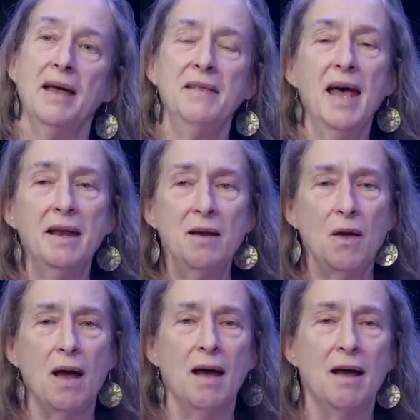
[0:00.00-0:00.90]
And then,
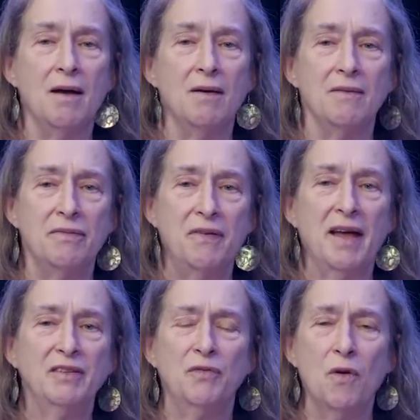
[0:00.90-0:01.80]

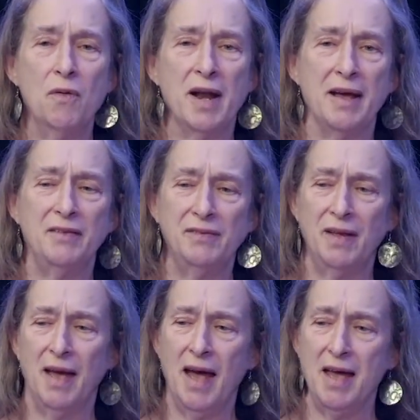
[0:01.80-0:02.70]
fast forward,
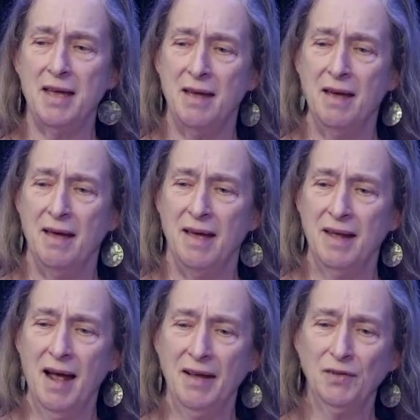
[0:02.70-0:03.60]

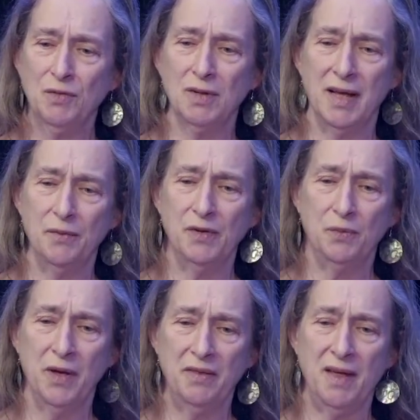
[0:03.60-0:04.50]
in high school, I
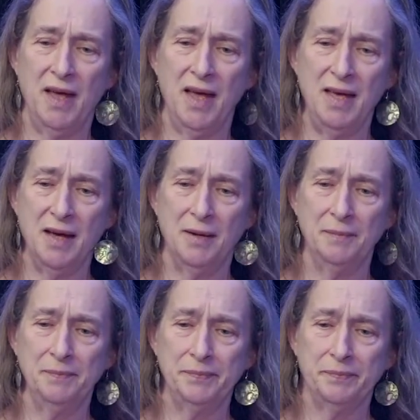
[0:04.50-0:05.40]
was with
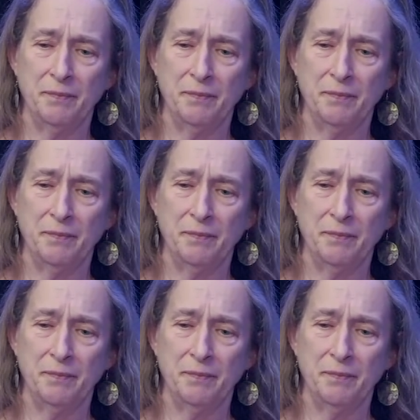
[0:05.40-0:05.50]
a